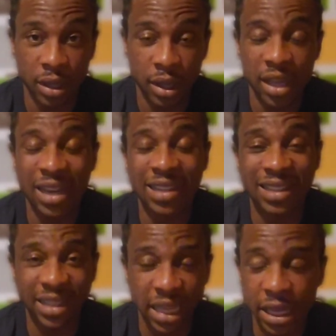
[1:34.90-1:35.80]
It is
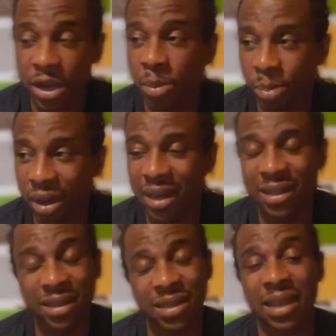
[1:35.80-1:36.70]
needed. But at
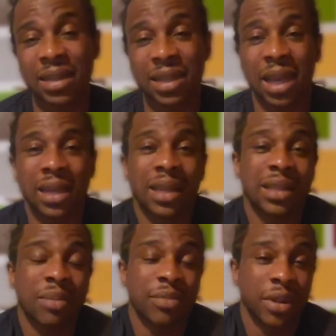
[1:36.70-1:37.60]
the same time, it
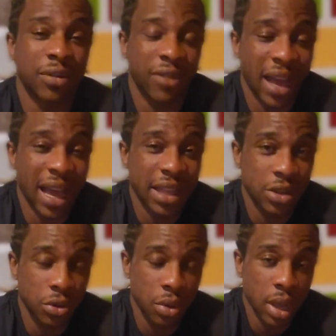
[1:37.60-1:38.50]
doesn't define
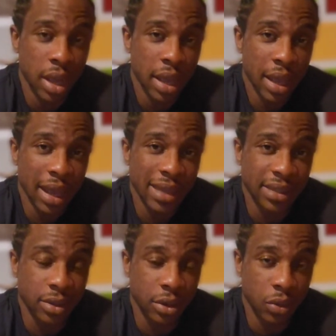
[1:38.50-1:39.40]
you as
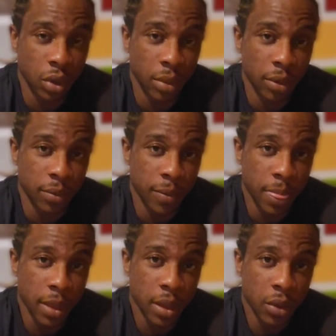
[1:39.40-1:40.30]
a good woman.
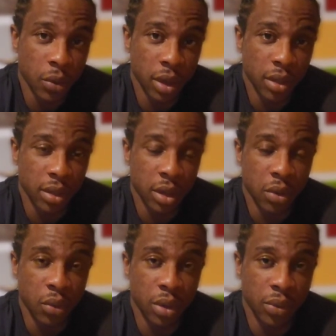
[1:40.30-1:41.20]
When
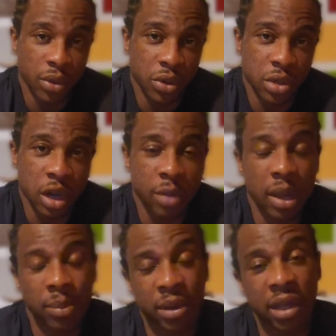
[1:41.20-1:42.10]
you talk
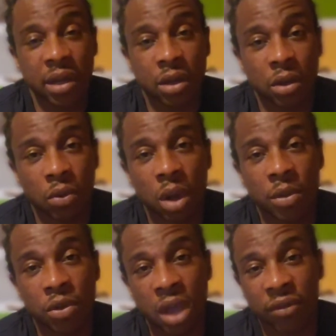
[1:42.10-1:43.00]
about being a good
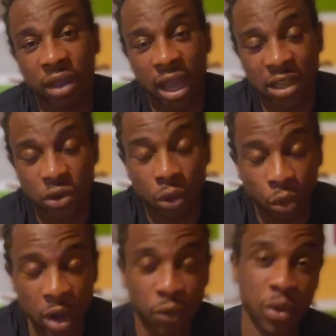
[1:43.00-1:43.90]
woman, you have to actually
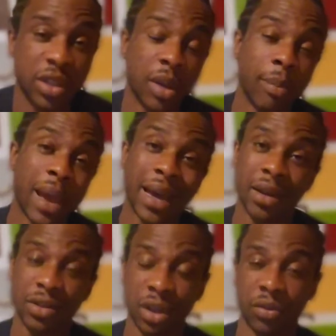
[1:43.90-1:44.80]
reference the
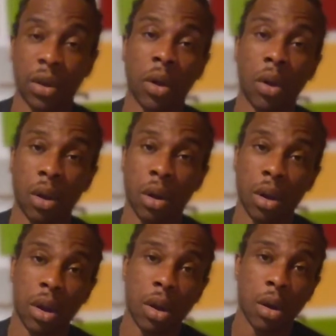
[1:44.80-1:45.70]
matters of the heart.
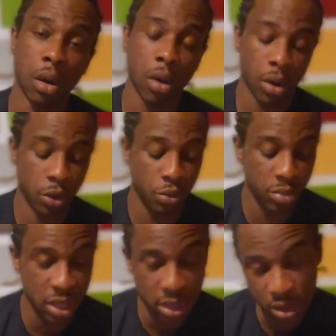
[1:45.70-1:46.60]
Are you
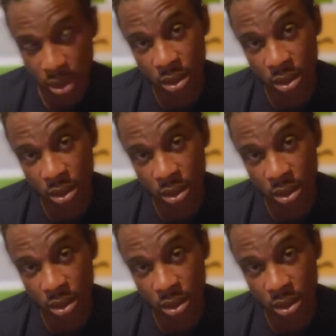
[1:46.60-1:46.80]
meek?